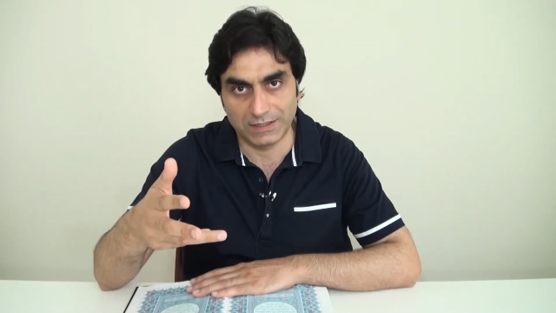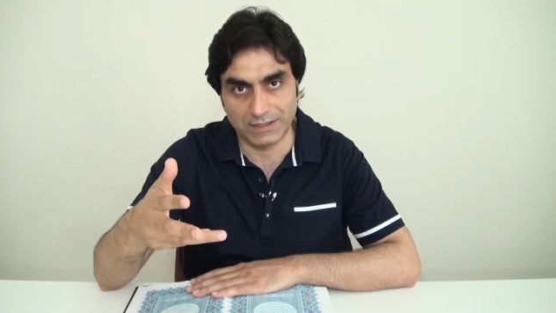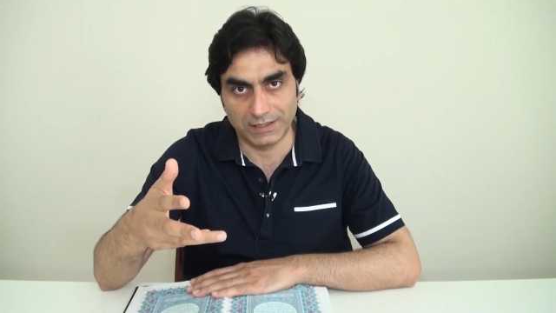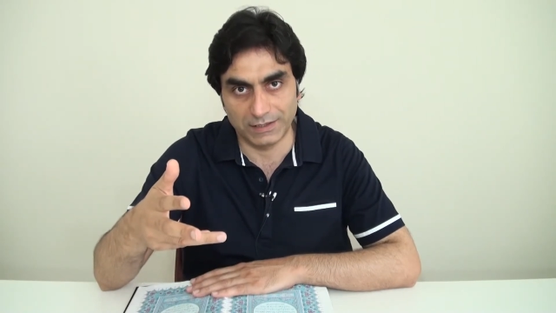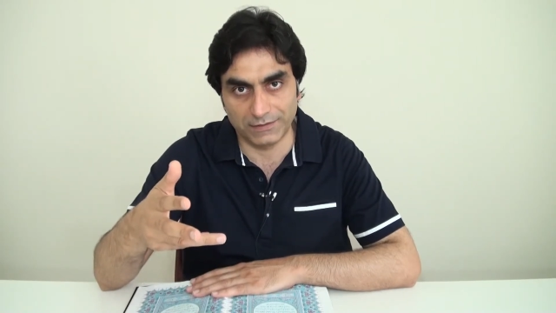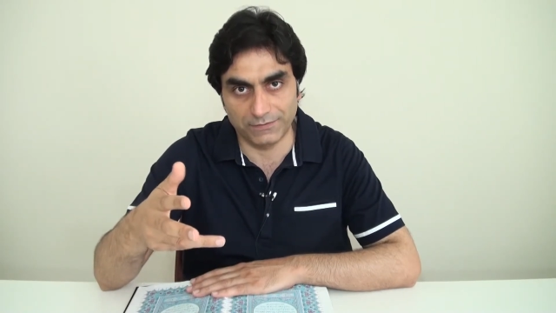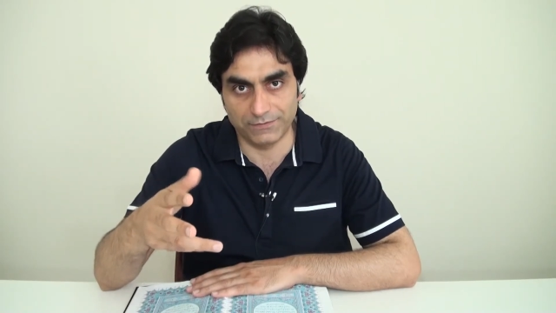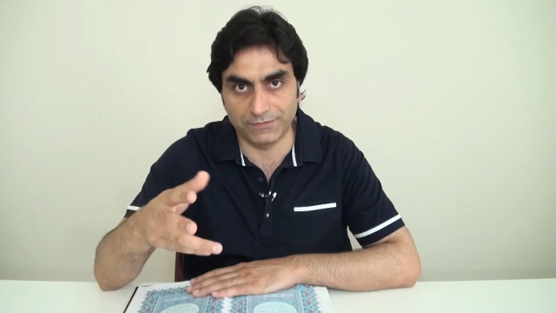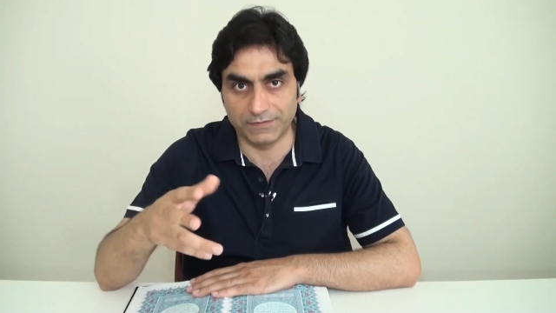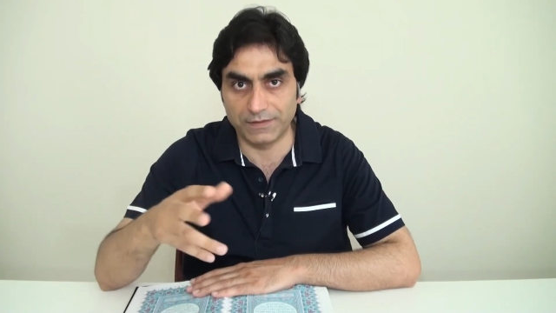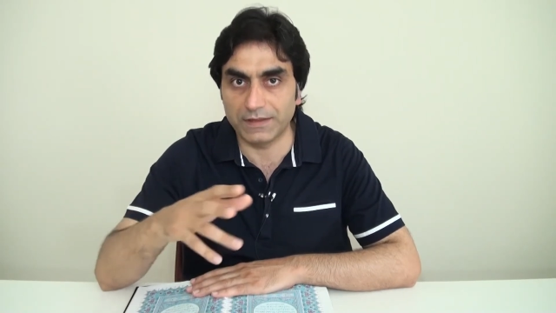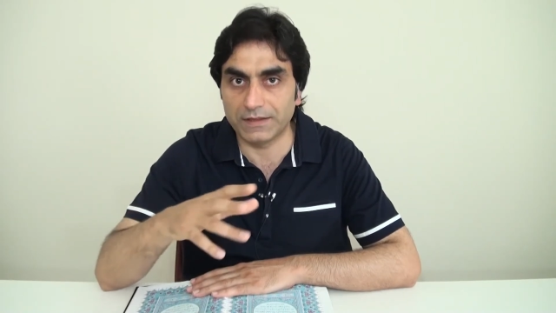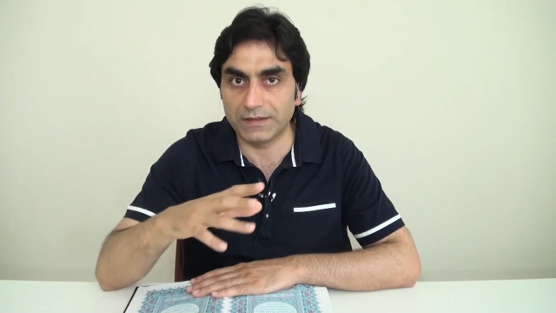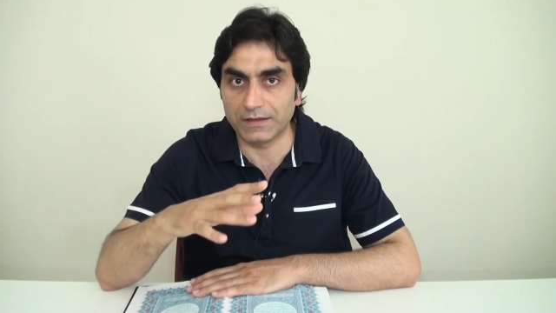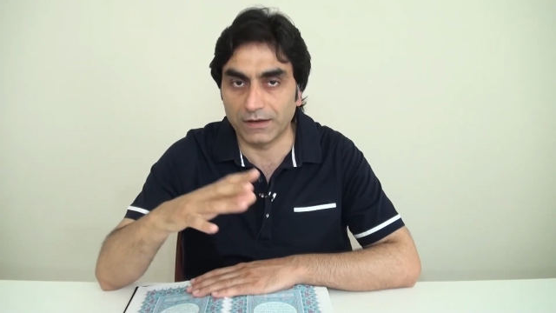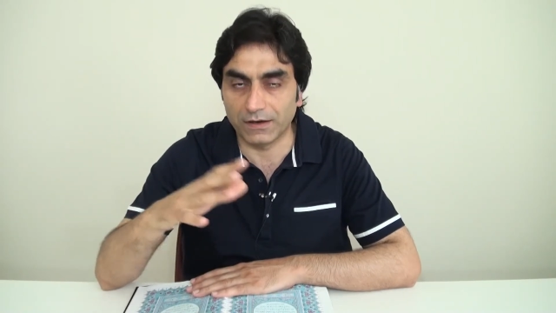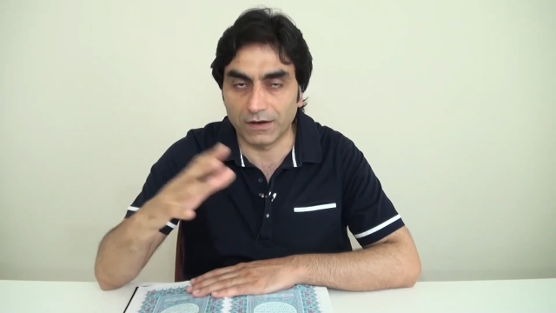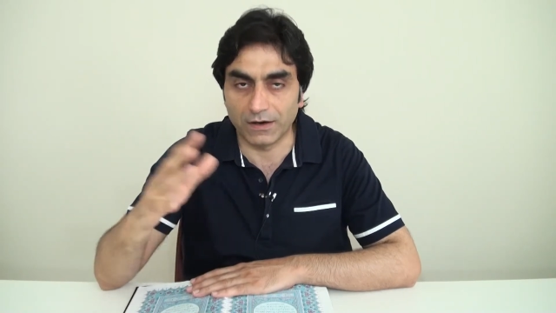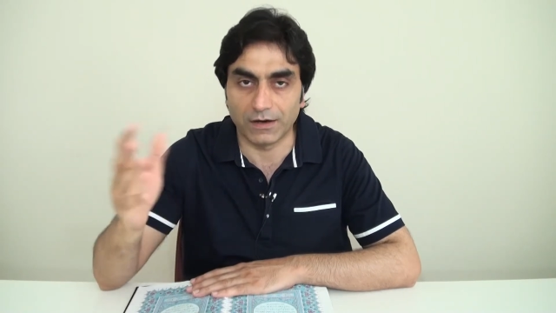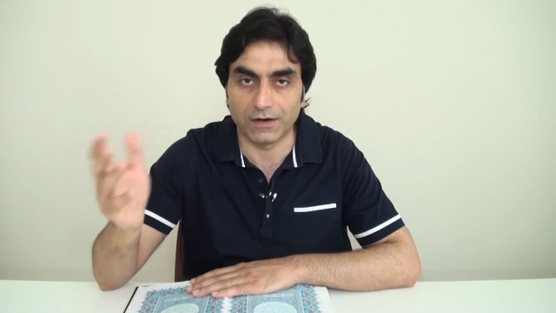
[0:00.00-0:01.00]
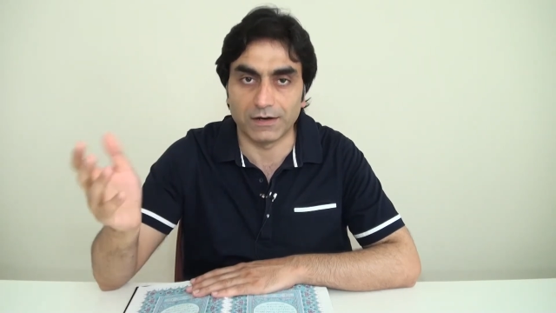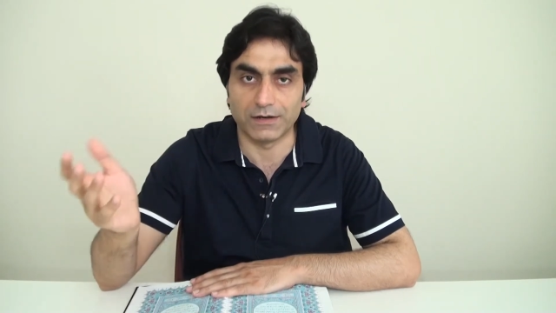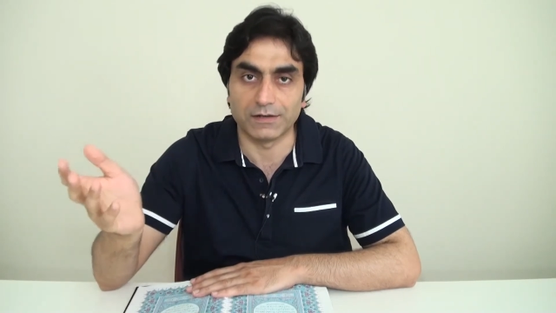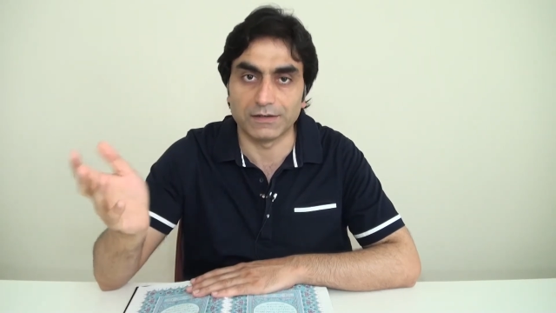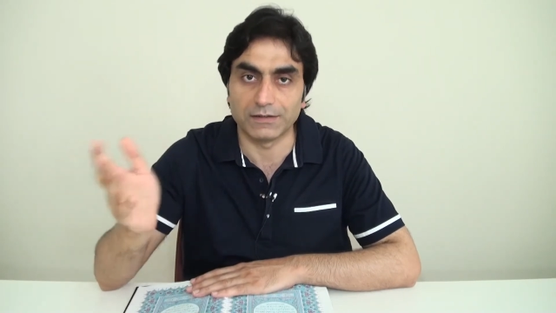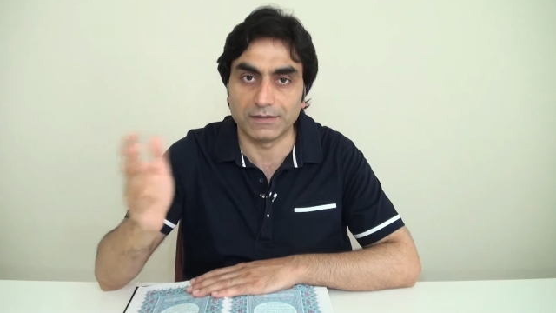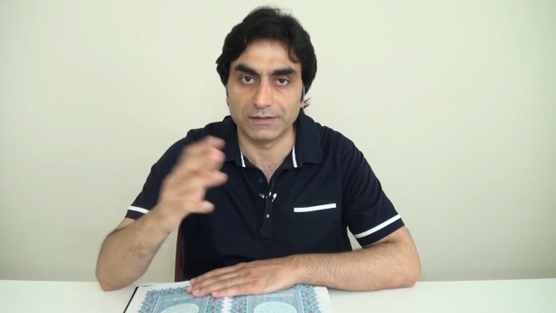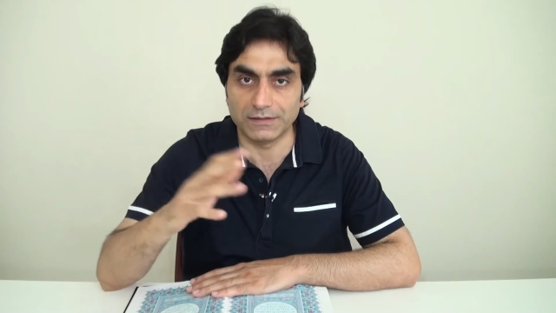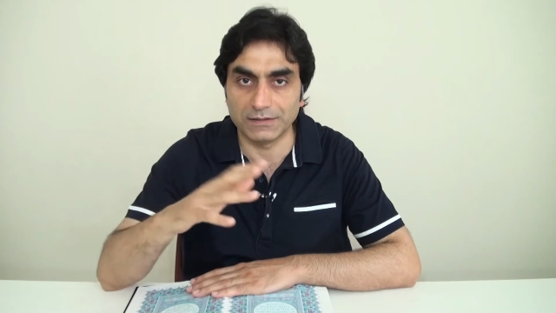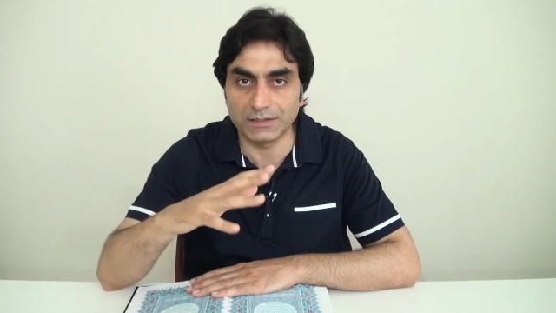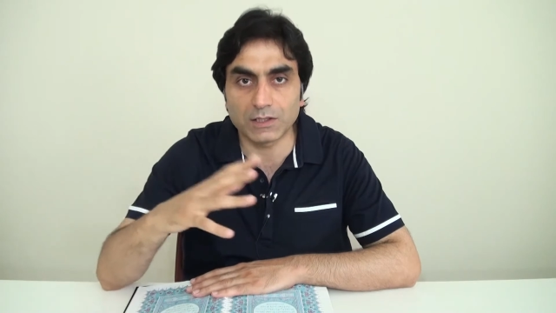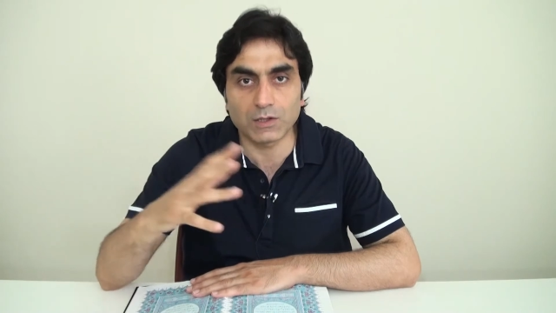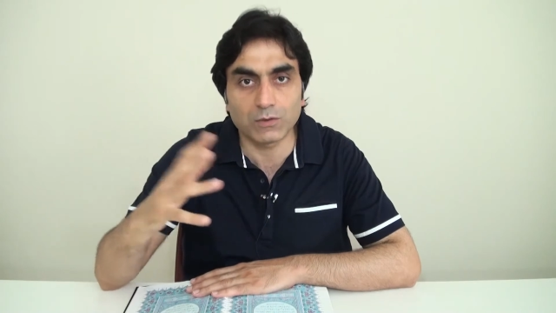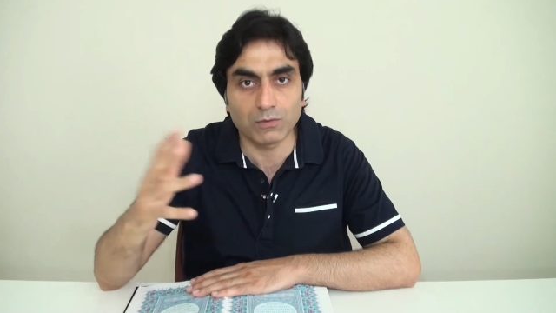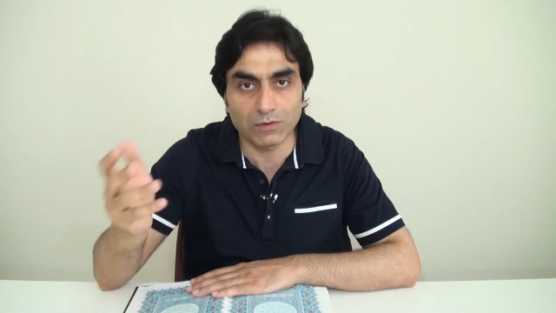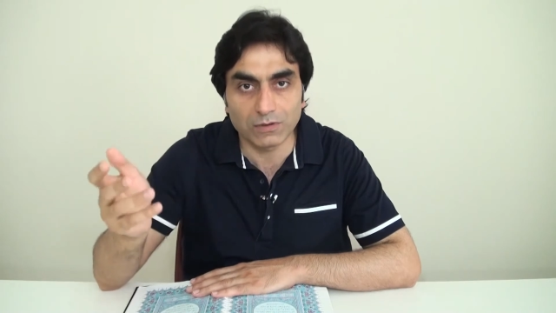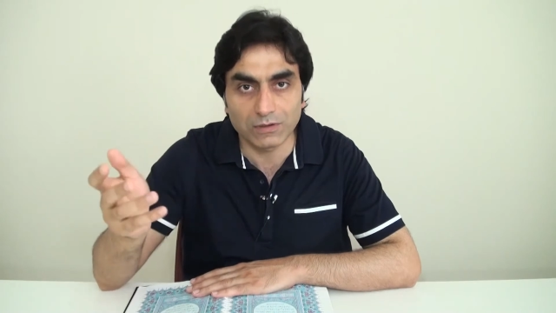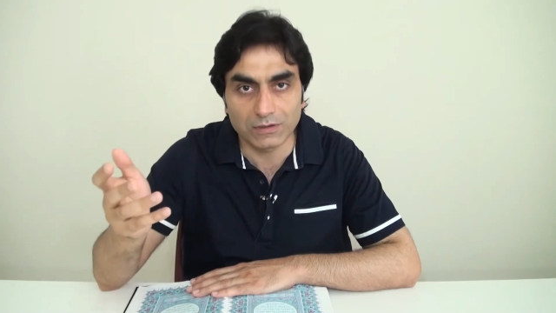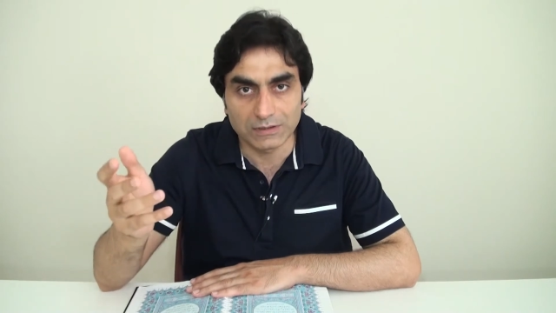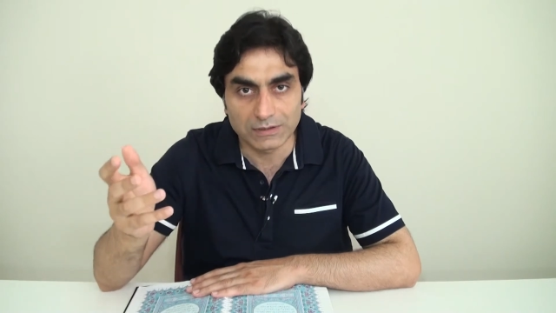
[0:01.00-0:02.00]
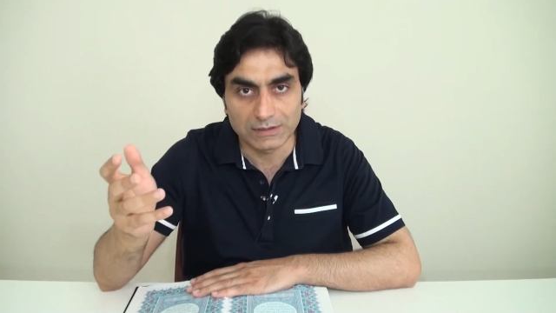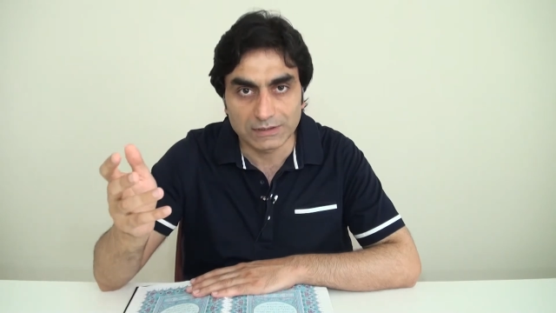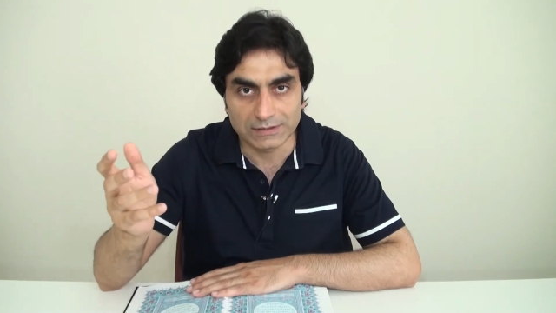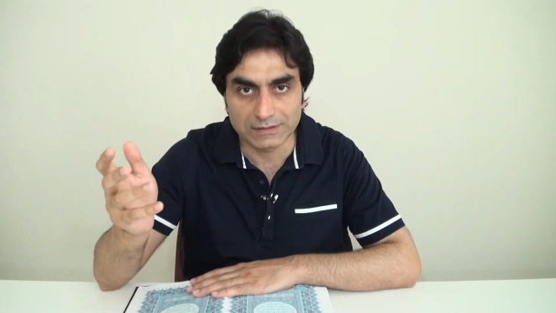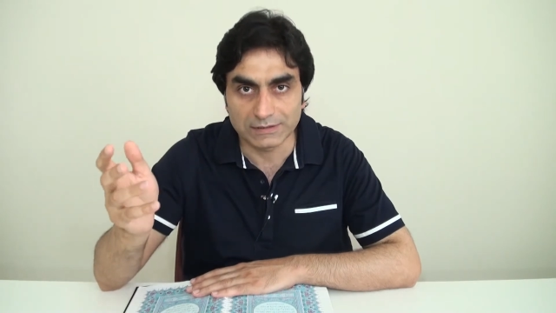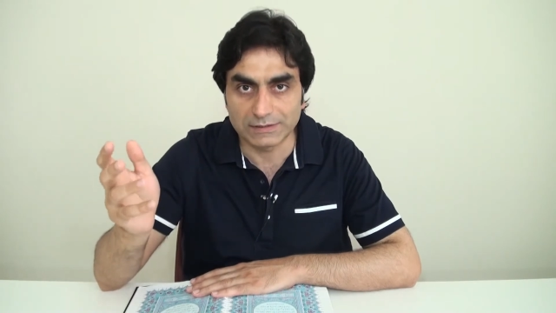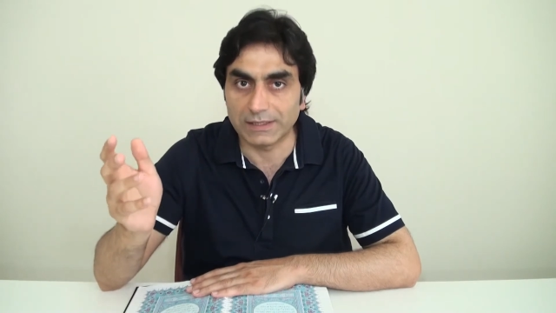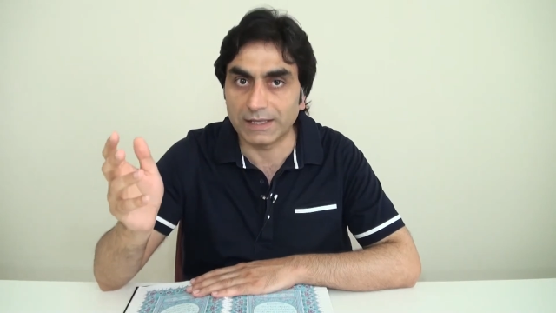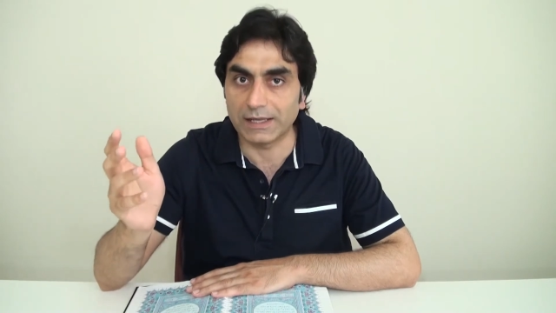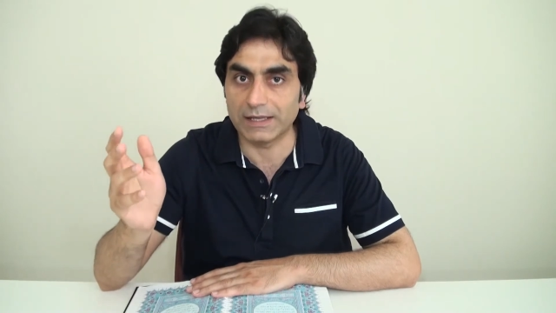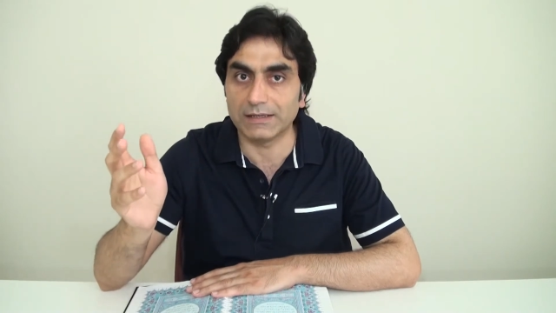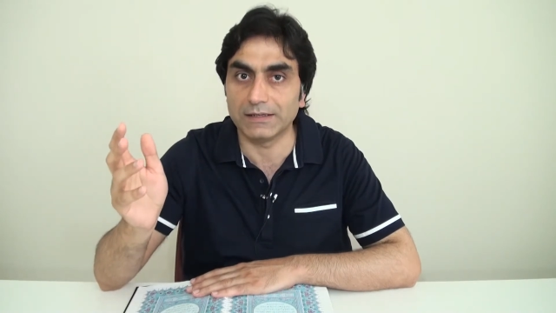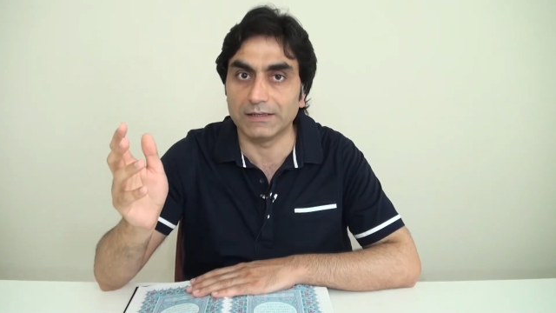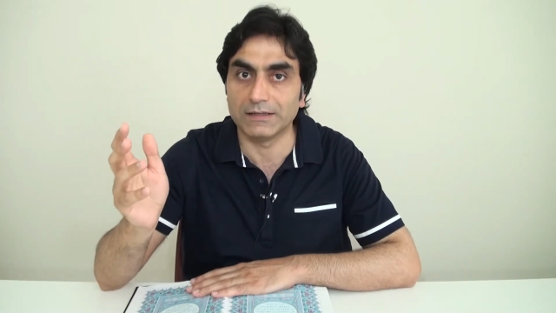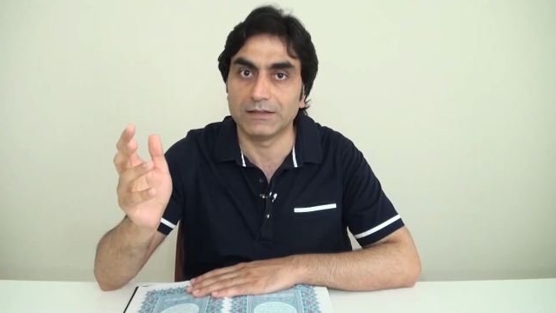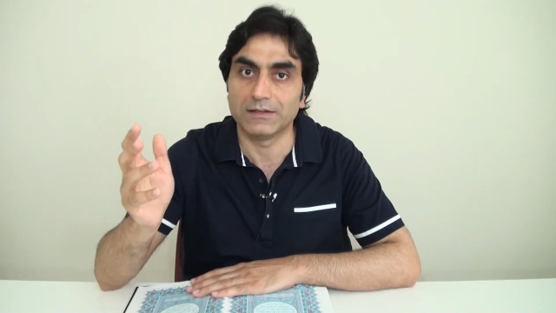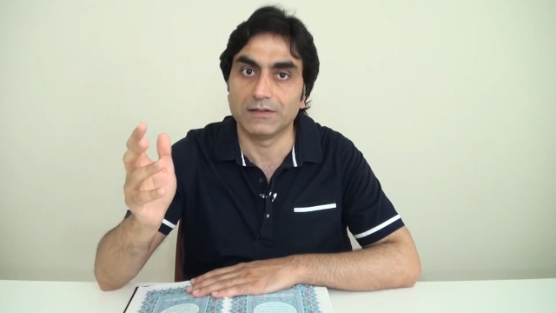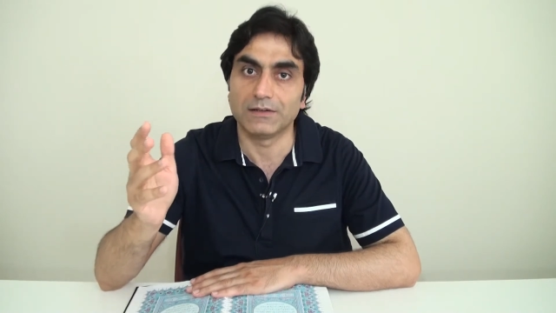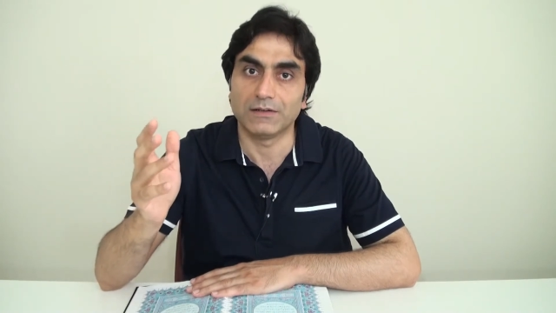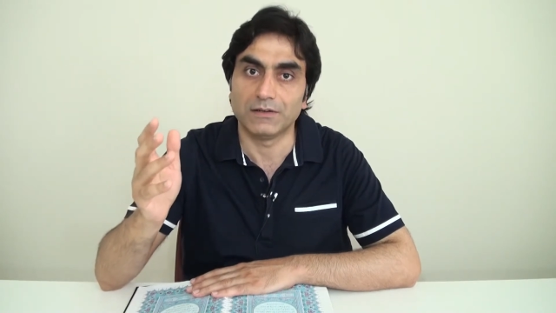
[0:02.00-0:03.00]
If they are equal, then